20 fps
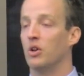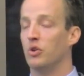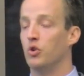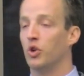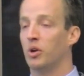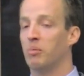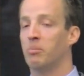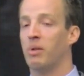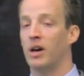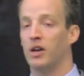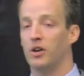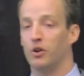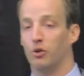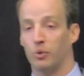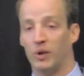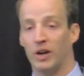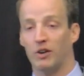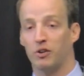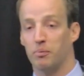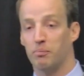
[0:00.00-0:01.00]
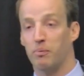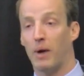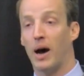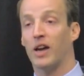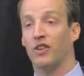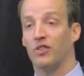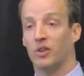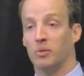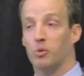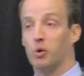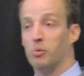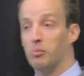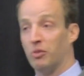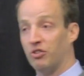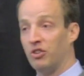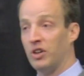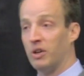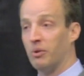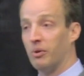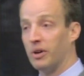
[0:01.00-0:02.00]
new competitors would have to buy similar
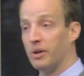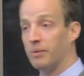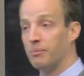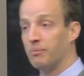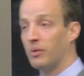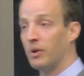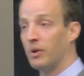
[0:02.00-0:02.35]
machinery.